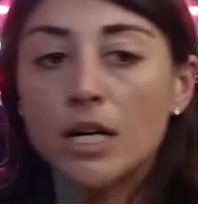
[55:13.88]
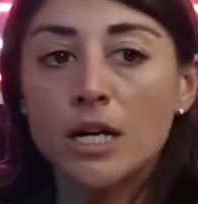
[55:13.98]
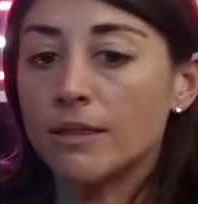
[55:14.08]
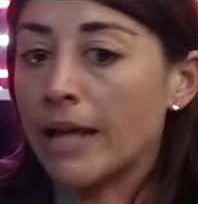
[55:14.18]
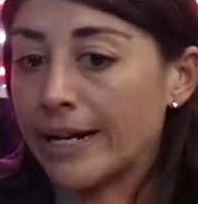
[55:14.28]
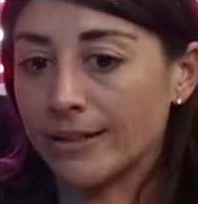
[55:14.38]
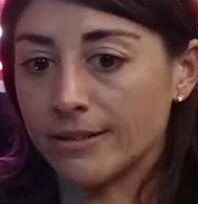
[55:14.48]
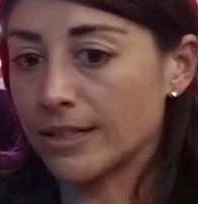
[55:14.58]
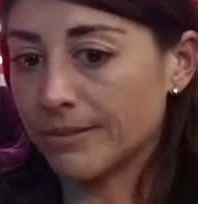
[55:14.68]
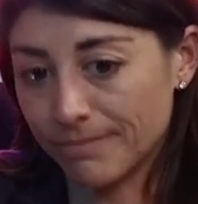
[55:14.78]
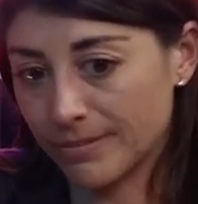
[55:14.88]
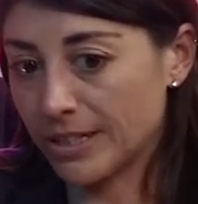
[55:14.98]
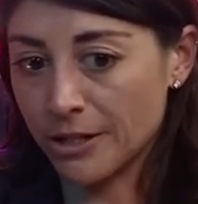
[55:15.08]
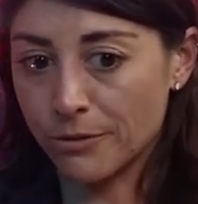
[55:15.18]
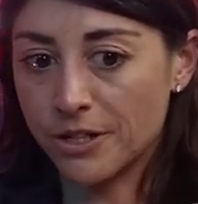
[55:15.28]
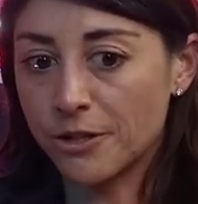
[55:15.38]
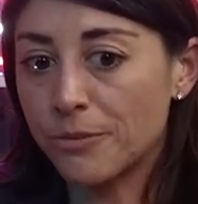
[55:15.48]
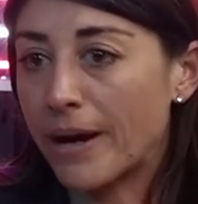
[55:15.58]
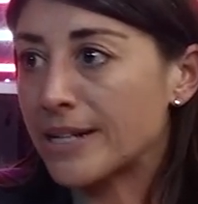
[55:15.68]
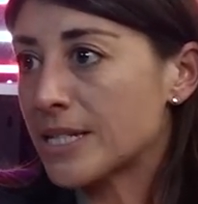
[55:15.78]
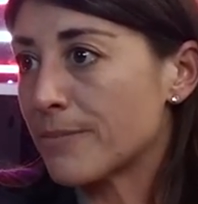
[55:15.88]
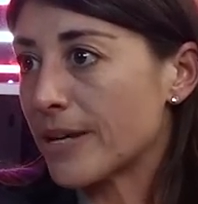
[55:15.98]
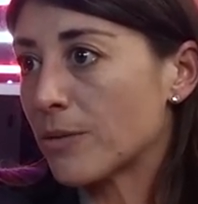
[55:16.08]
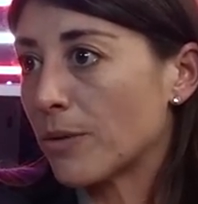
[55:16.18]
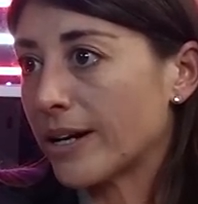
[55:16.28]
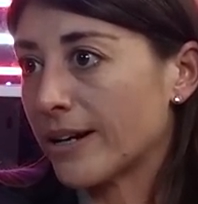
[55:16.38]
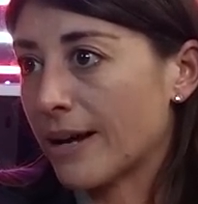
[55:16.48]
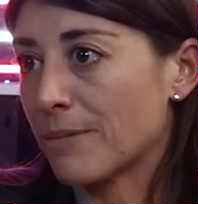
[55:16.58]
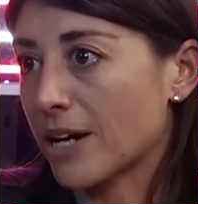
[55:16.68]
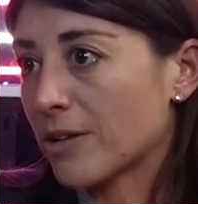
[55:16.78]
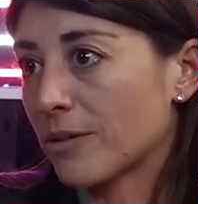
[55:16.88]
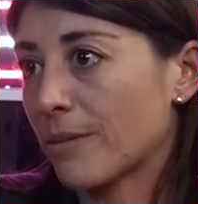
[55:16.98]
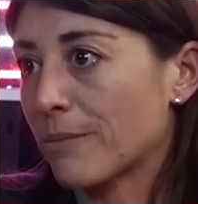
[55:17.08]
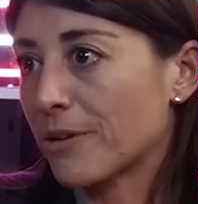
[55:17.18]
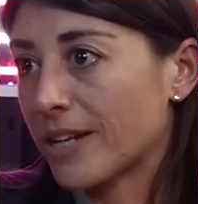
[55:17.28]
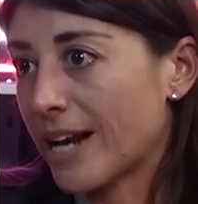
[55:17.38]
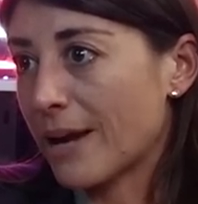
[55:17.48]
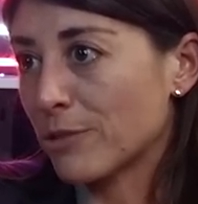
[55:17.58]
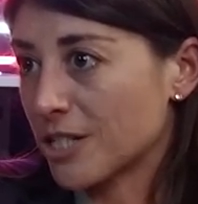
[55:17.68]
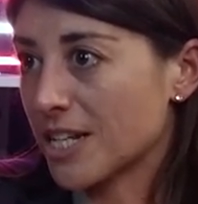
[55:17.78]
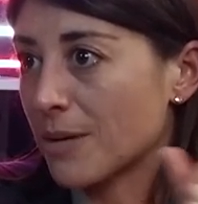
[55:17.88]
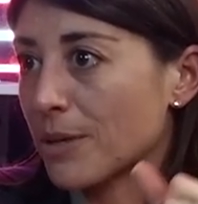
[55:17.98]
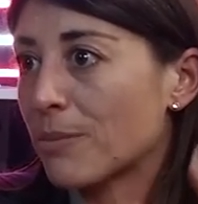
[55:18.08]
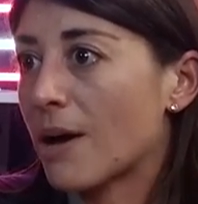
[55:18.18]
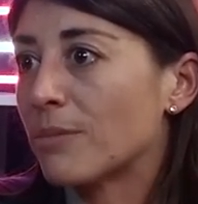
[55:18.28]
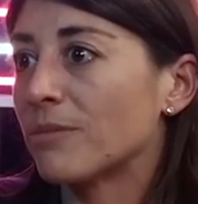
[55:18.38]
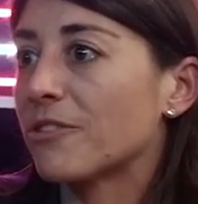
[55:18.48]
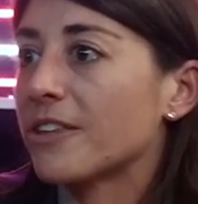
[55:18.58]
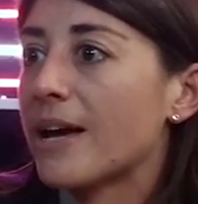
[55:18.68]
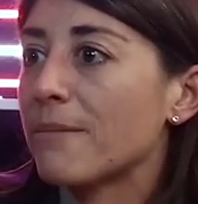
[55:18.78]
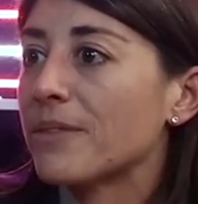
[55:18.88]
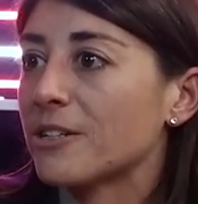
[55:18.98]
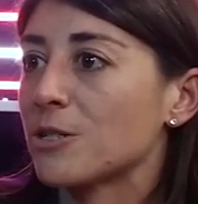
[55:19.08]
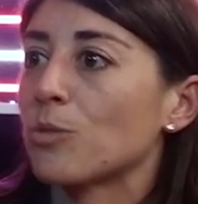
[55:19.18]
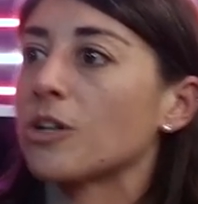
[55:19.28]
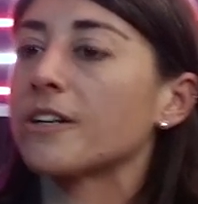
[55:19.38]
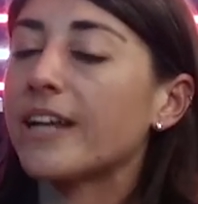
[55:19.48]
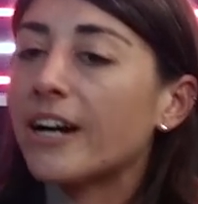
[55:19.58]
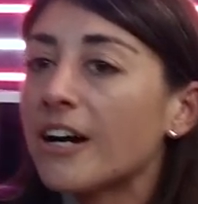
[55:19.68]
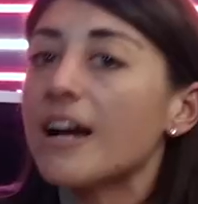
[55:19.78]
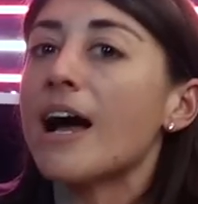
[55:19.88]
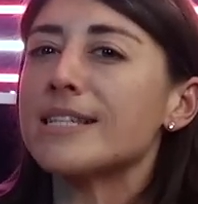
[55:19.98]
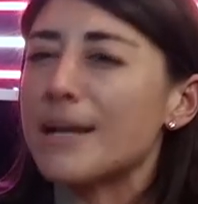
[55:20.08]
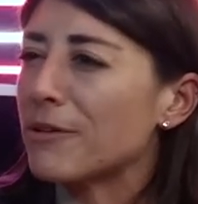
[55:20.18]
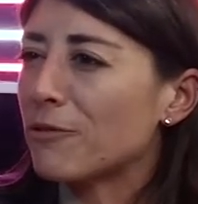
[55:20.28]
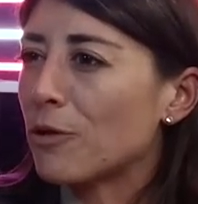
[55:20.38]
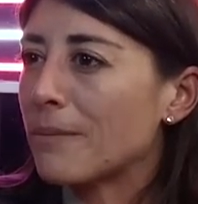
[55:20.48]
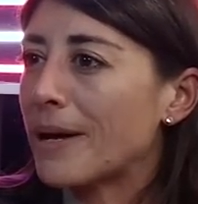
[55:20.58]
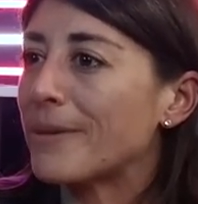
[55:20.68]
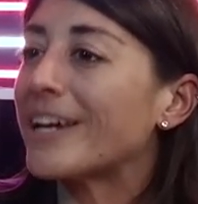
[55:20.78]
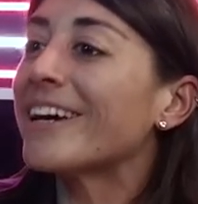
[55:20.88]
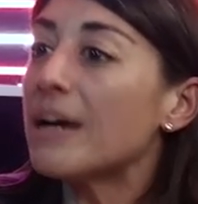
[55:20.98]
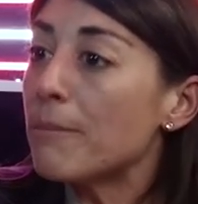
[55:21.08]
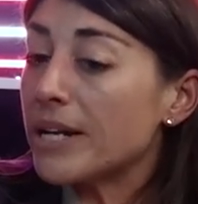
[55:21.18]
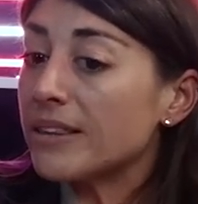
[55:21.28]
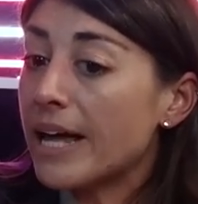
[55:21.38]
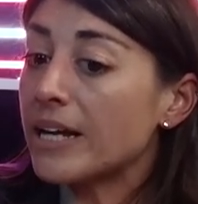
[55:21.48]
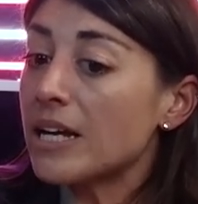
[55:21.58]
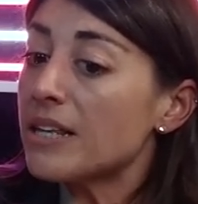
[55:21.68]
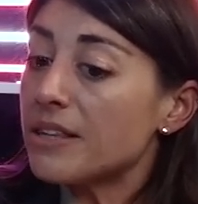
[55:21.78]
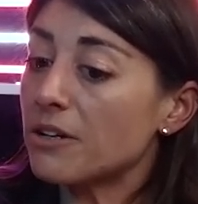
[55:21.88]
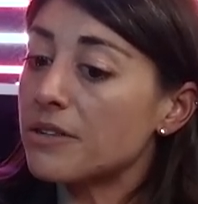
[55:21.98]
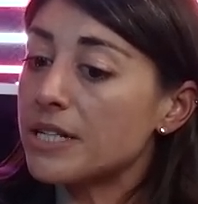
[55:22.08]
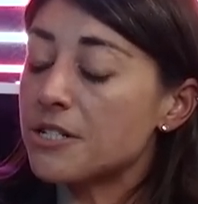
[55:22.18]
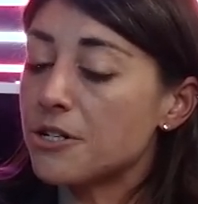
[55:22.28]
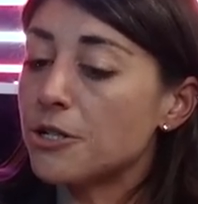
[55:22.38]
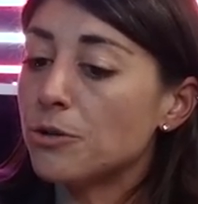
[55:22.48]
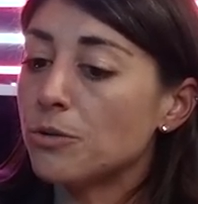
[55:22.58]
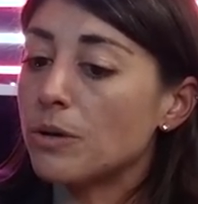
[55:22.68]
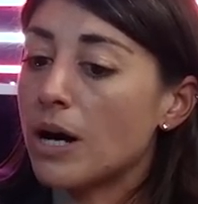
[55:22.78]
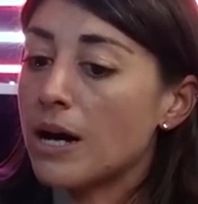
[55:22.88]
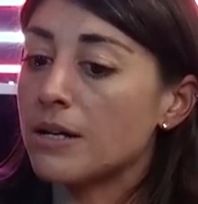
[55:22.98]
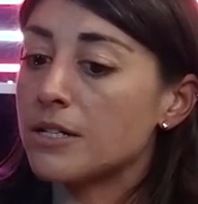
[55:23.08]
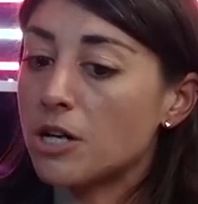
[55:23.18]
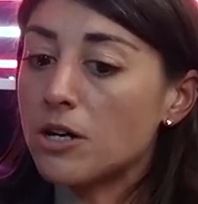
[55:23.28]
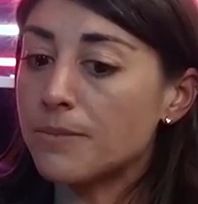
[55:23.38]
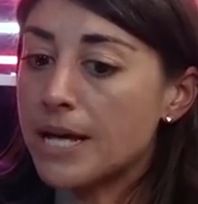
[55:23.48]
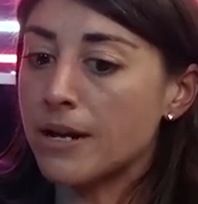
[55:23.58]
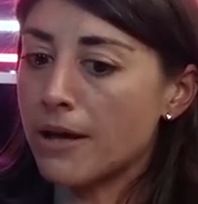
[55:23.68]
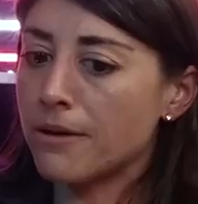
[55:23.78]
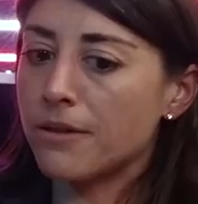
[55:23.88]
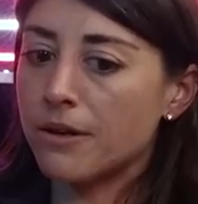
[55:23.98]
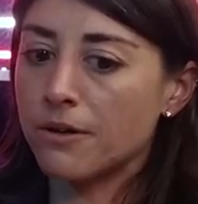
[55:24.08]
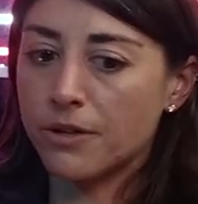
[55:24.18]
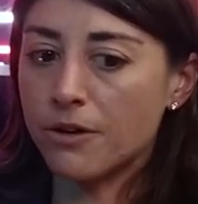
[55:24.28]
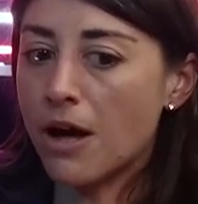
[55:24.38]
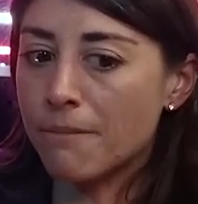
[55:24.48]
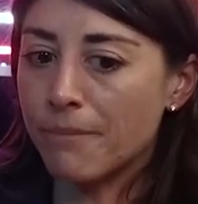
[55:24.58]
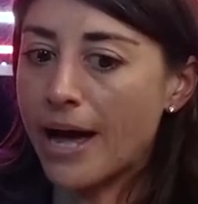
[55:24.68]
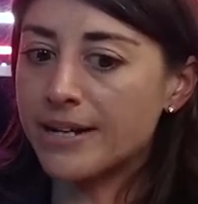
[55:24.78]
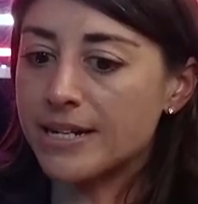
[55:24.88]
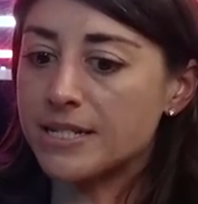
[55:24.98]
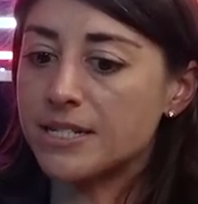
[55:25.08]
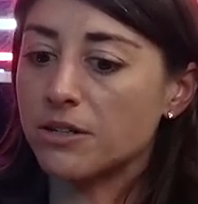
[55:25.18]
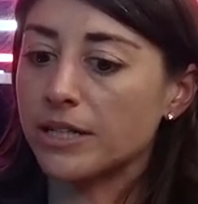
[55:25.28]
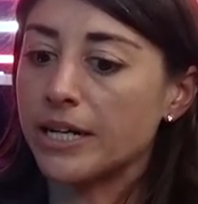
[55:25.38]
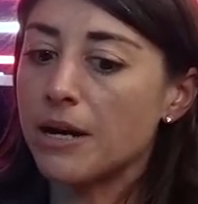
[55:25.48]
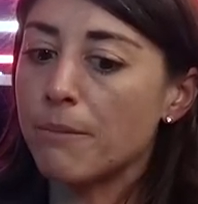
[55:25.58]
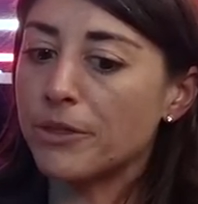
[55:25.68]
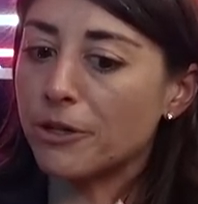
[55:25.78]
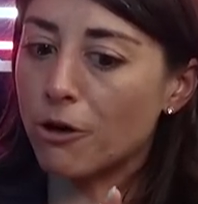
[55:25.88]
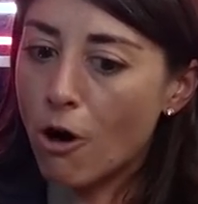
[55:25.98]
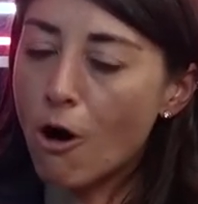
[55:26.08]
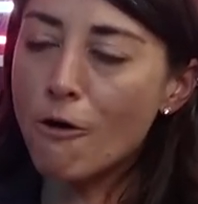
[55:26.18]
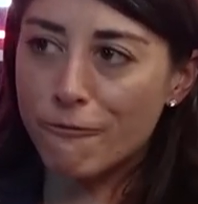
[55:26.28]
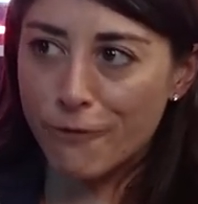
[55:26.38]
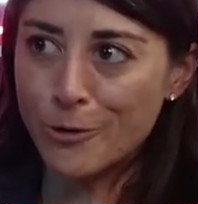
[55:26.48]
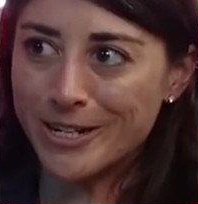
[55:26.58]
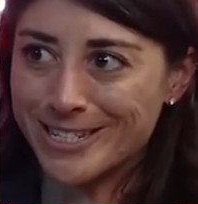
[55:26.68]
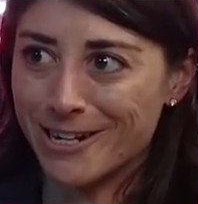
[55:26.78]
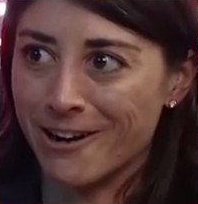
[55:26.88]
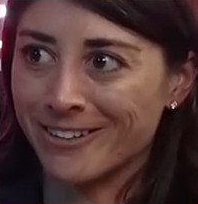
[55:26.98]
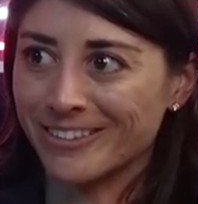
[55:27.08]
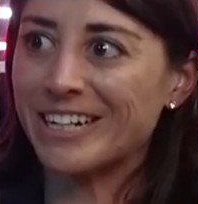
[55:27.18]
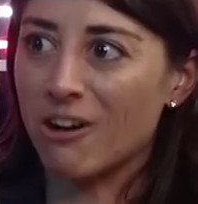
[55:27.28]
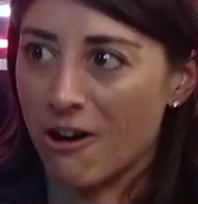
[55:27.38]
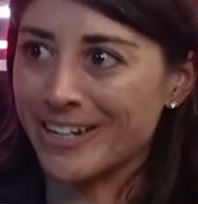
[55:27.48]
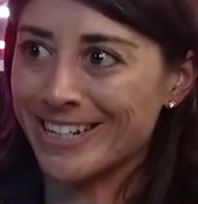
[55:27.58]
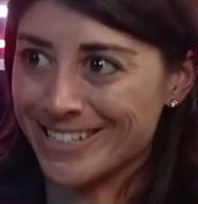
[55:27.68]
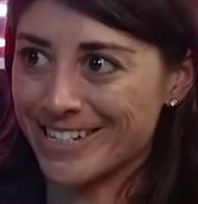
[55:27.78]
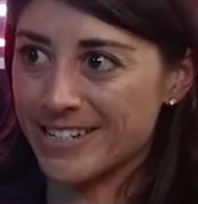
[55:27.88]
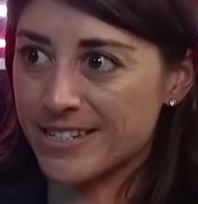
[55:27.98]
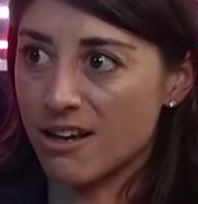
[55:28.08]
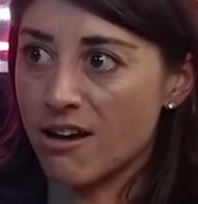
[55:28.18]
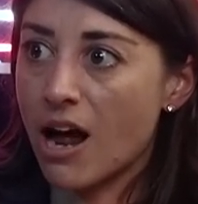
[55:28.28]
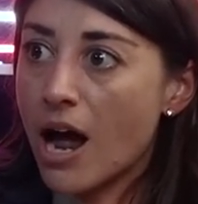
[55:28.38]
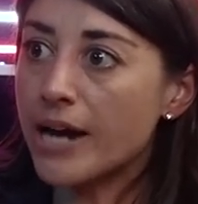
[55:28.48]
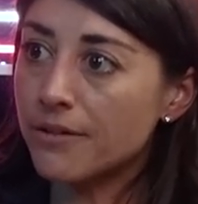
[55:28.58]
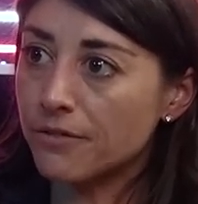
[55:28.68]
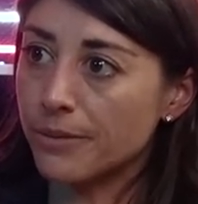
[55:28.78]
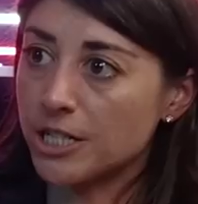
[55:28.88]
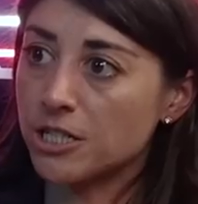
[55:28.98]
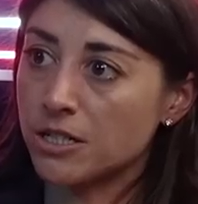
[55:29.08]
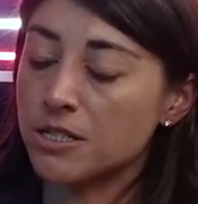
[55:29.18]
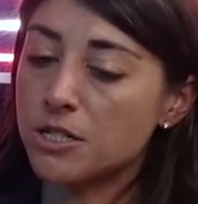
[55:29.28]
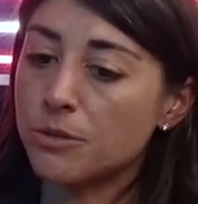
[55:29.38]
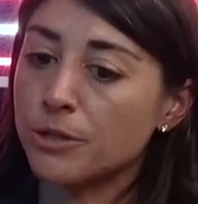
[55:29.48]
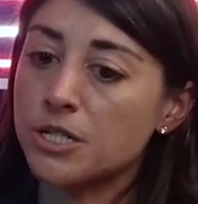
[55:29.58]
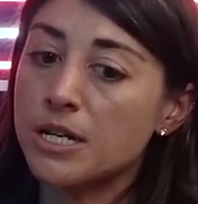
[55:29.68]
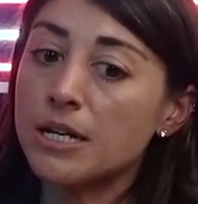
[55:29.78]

like the you know the new Ben Smith one. I'm not going to remember the name, which is going to be a problem for them. There's a word there, Semafor maybe. But like there are these new uh, startups, and and they're they're not bad necessarily, but they're all focused on elite audiences, yep. on high information consumers.